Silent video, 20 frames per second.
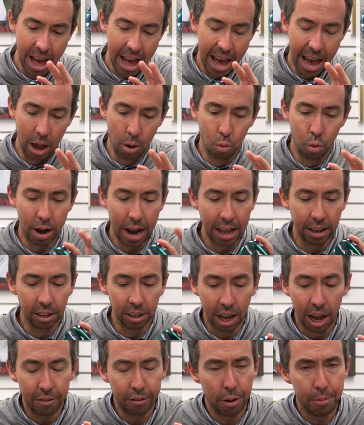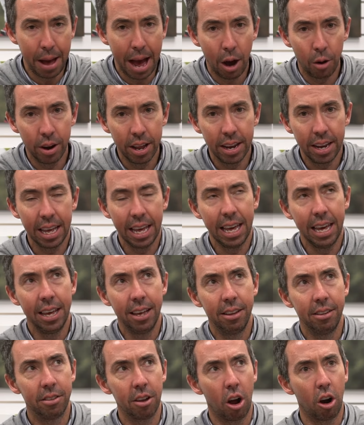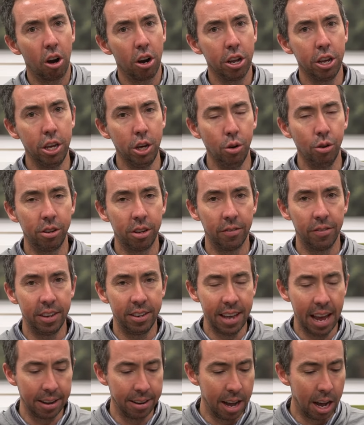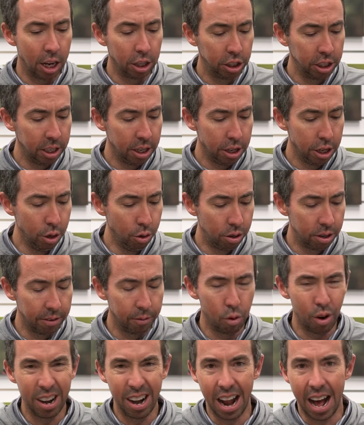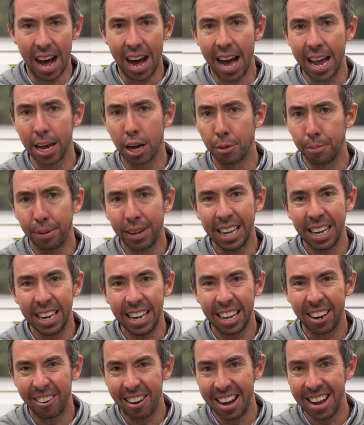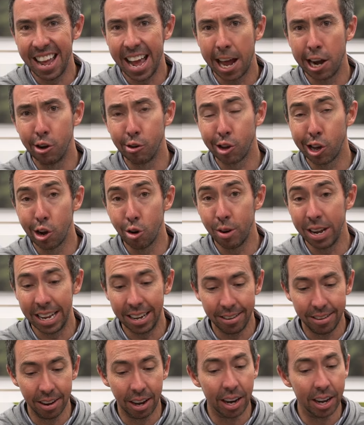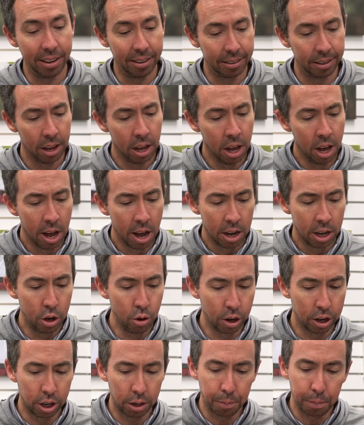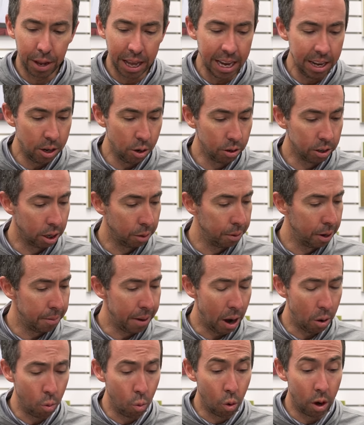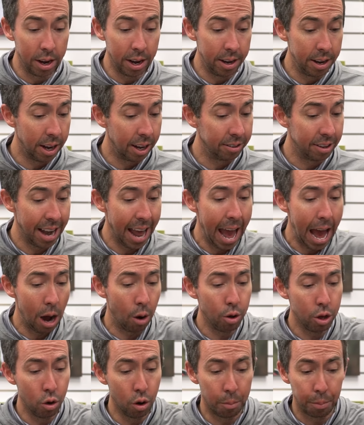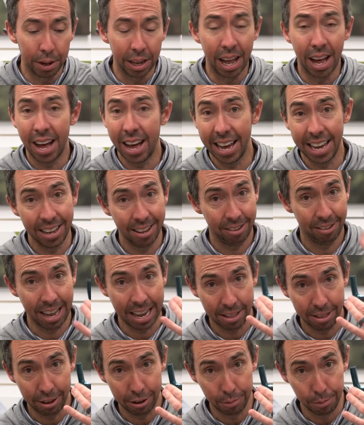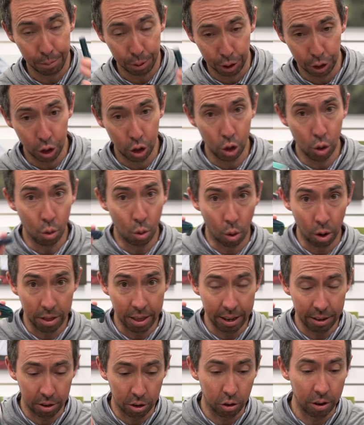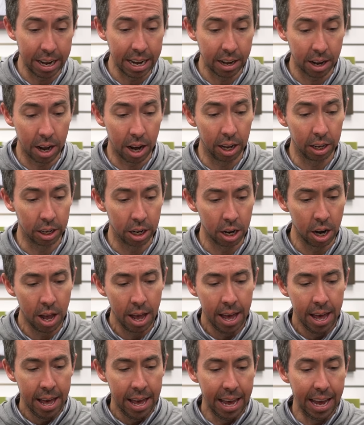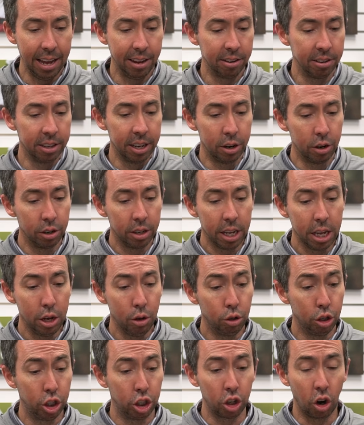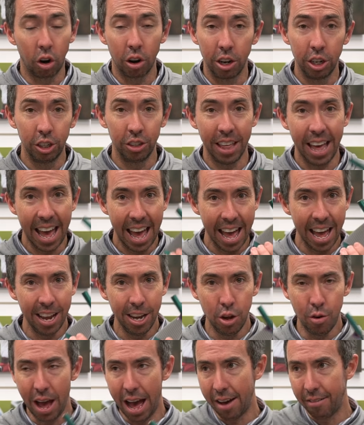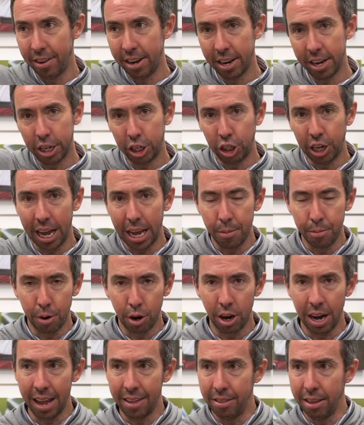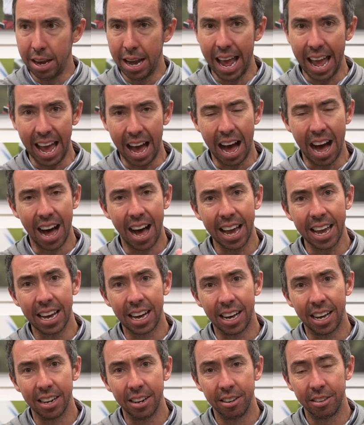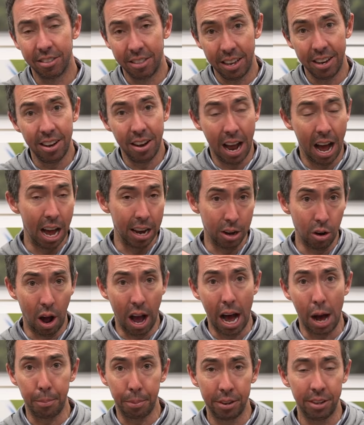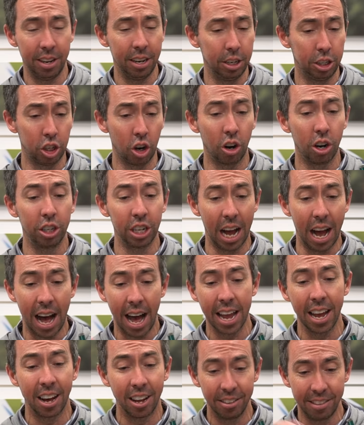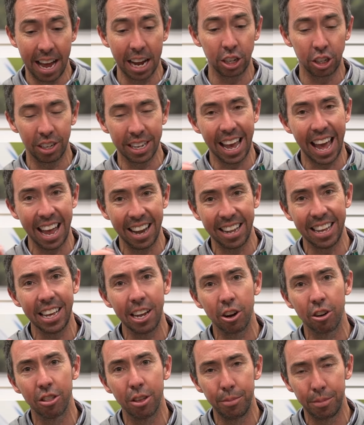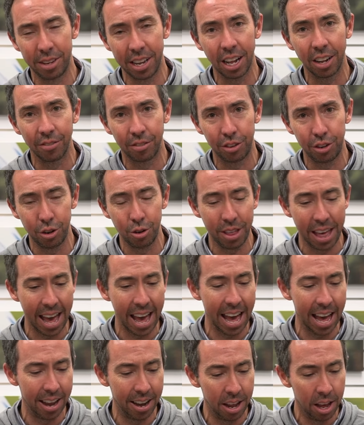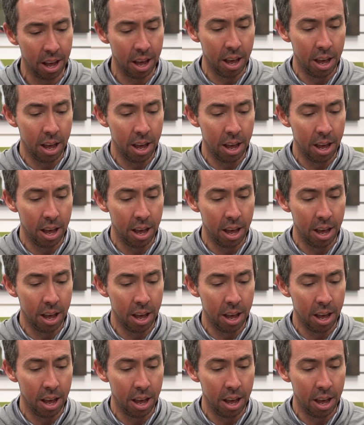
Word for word: And what I love about it is our use of the technology and use of what an ion plating or a nano coating does. To explain to you a little bit about what it does and how you apply like this blue or this green color is literally you charge the head, you have it in a chamber and then ions, the uh, opposite charge ions actually adhere themselves to the head.